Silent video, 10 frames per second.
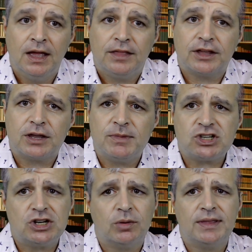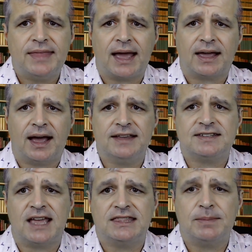The Commissioner in that case
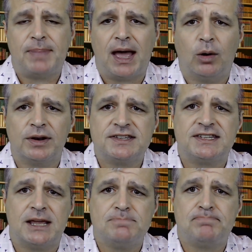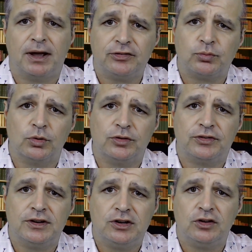had the power to set bus routes
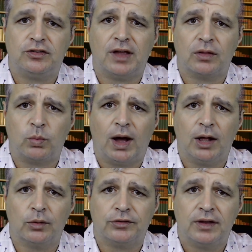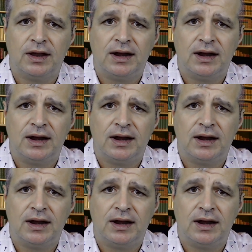in New South Wales